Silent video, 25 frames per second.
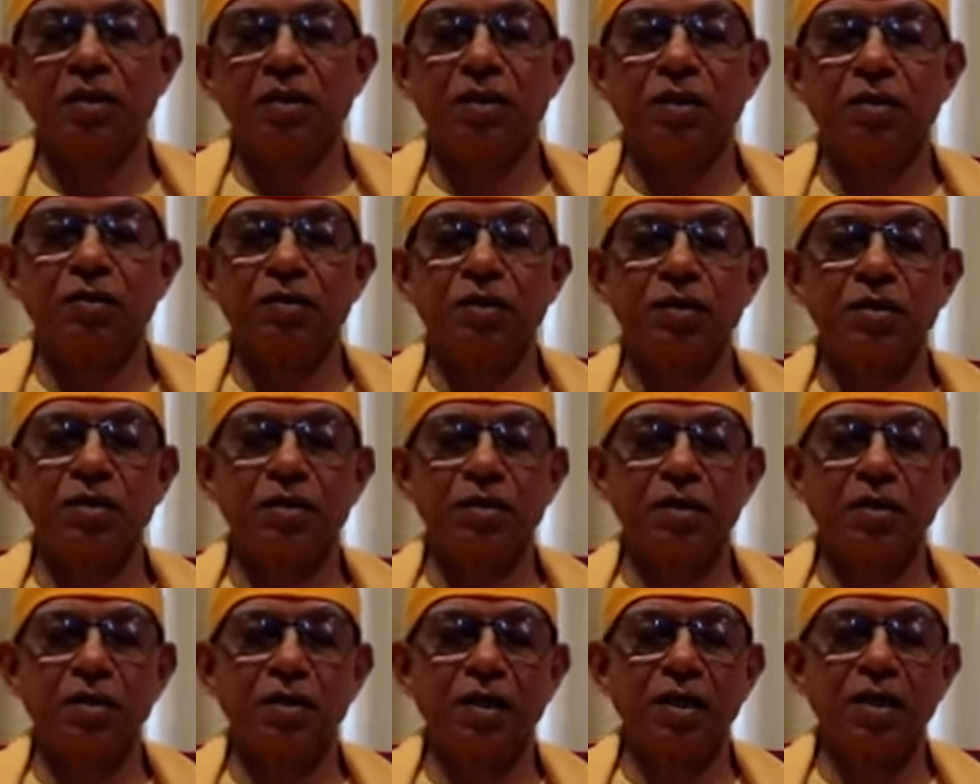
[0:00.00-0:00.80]
He
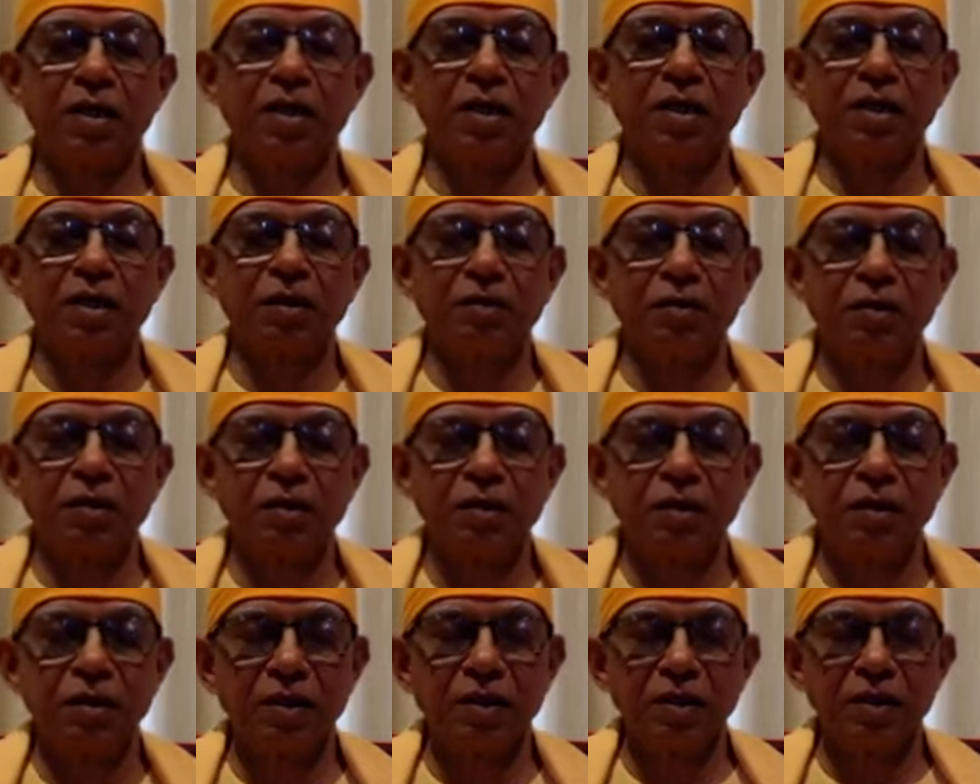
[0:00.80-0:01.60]
was running
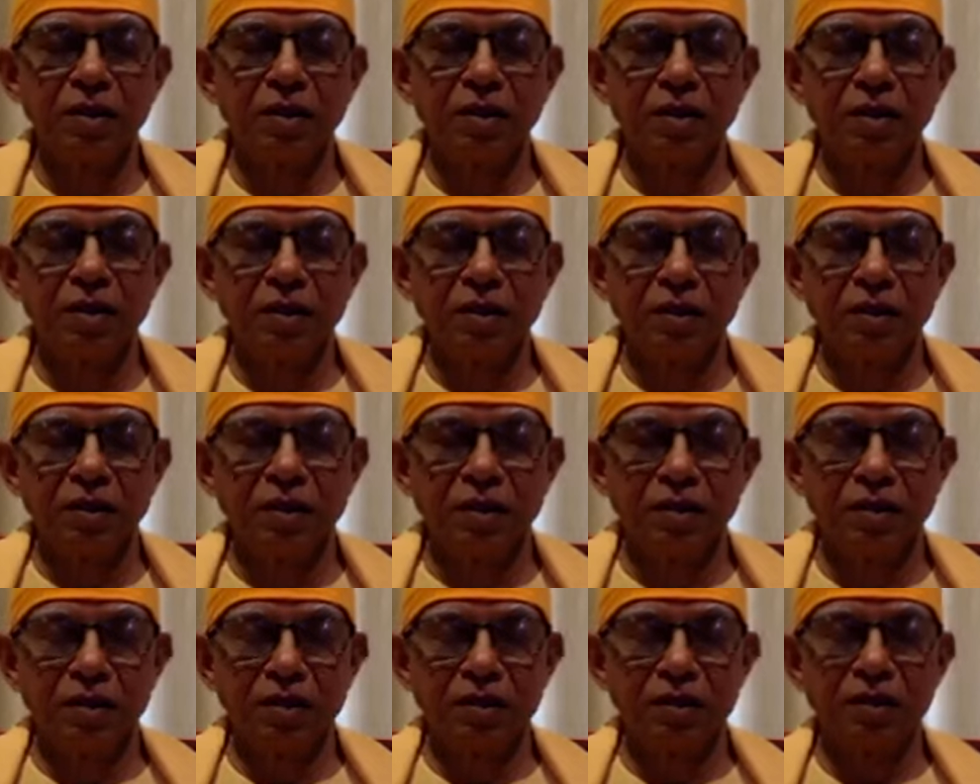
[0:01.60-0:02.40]
our
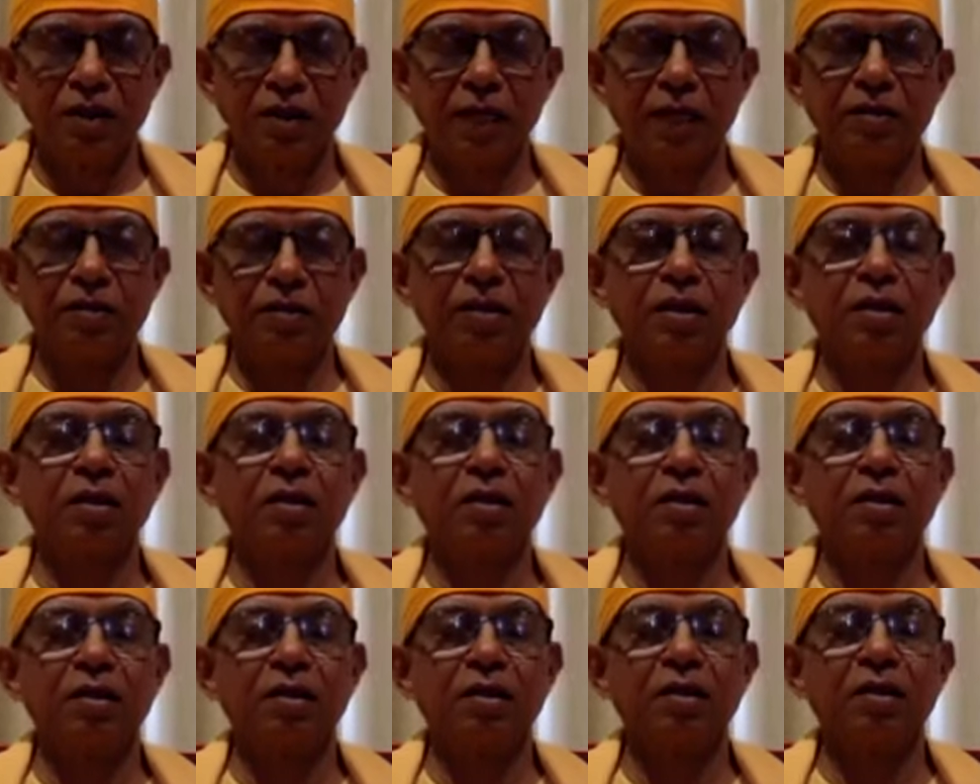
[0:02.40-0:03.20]
study
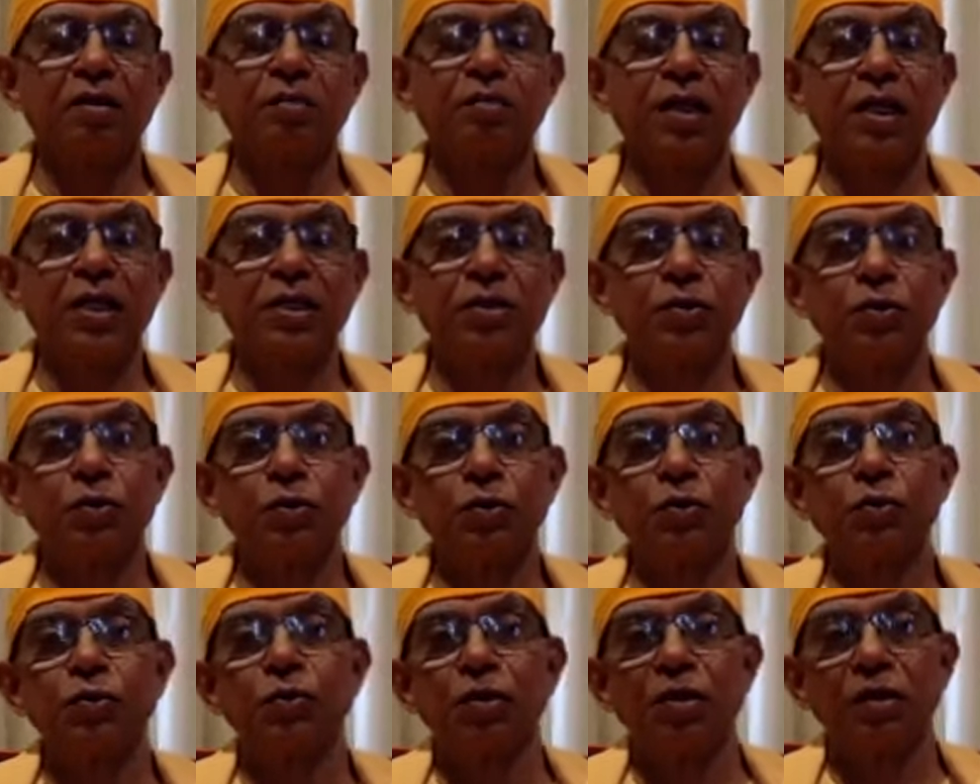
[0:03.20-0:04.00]
circle in
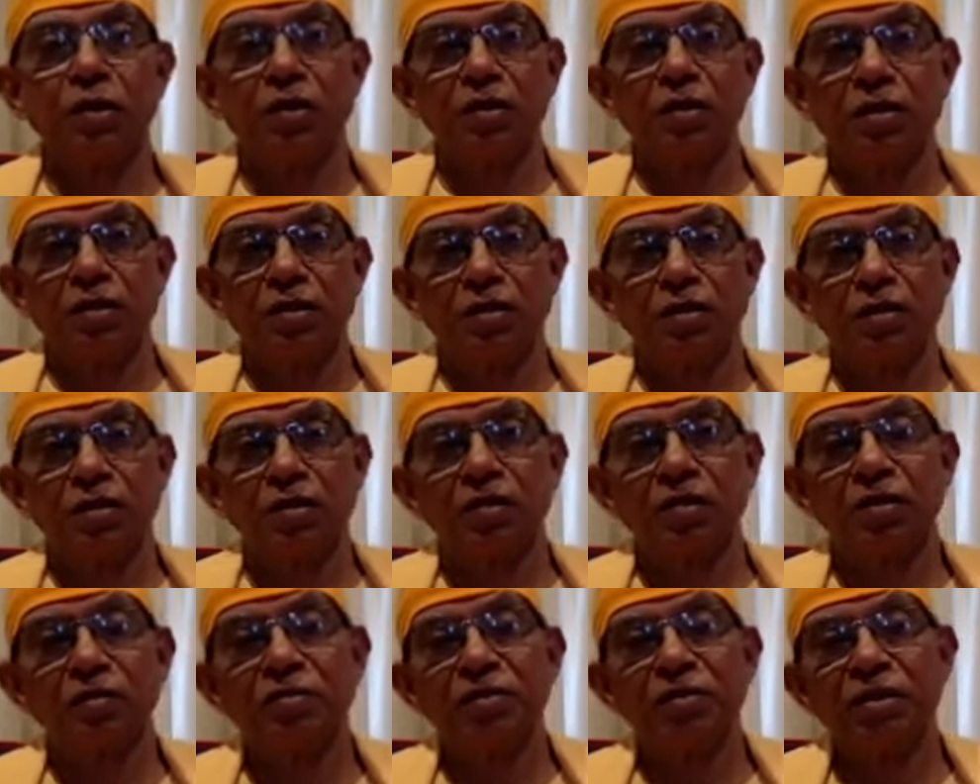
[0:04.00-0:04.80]
Mysore
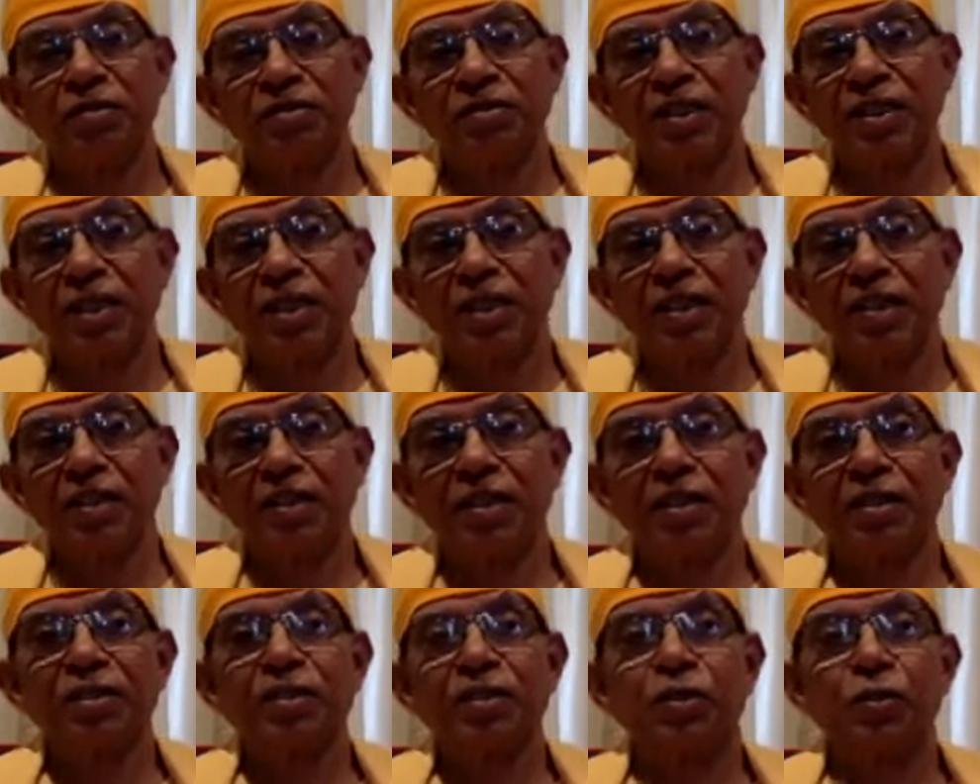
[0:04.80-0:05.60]
some 70,
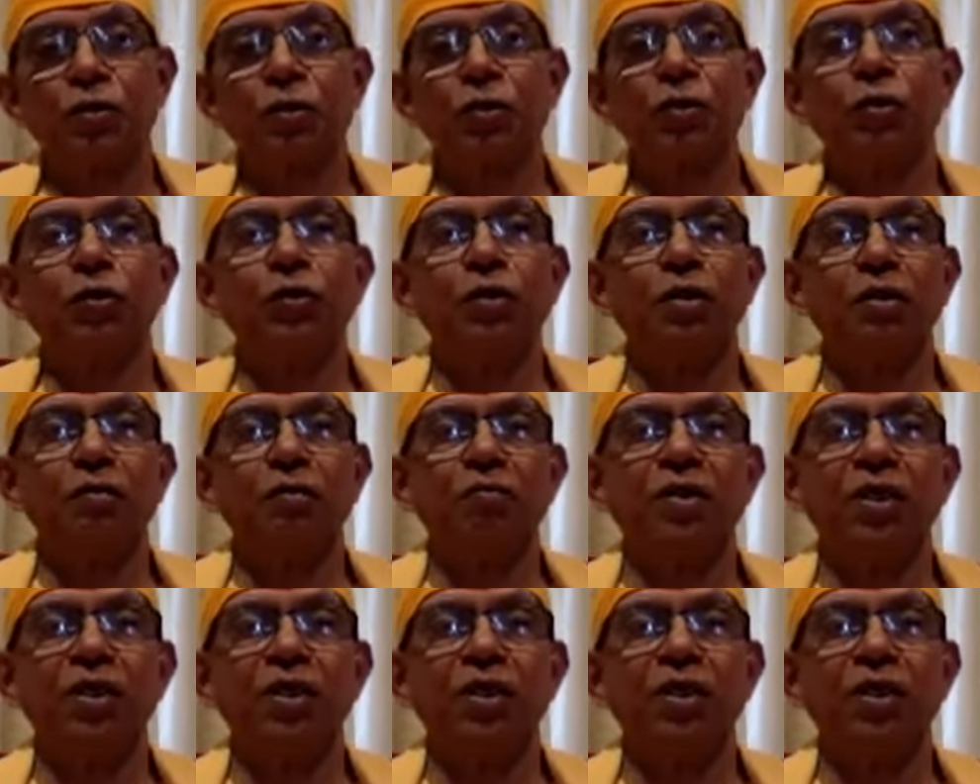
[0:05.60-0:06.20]
80 years ago.